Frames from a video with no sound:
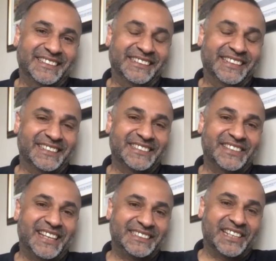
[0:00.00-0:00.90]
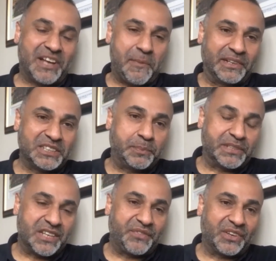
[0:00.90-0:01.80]
Yeah, so that's a couple of
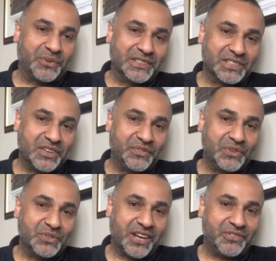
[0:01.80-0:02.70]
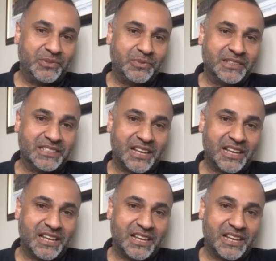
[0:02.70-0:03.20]
specific ones and a few general ones.